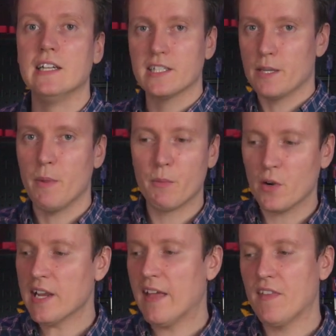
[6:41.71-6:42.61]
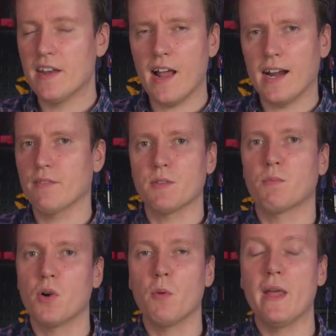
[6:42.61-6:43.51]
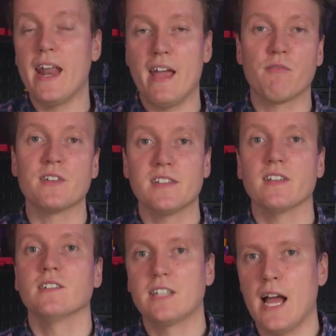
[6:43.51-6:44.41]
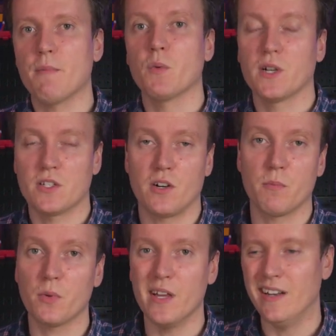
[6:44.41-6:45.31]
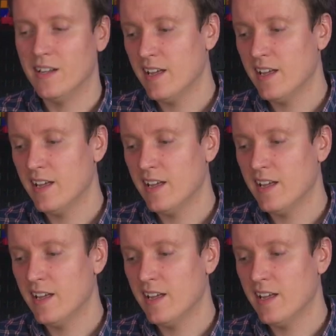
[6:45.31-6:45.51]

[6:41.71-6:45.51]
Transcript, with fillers: to memory and then not have to probe it every single time you want to start a print.